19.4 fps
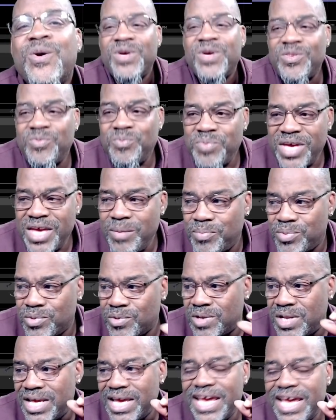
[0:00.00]
with
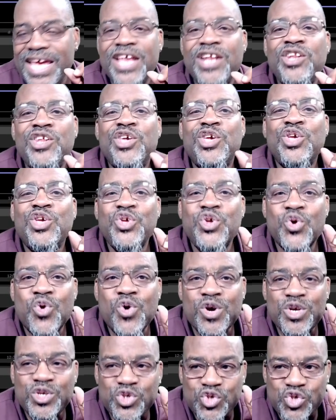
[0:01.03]
people in
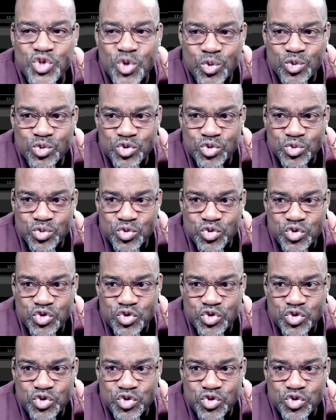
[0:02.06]
your social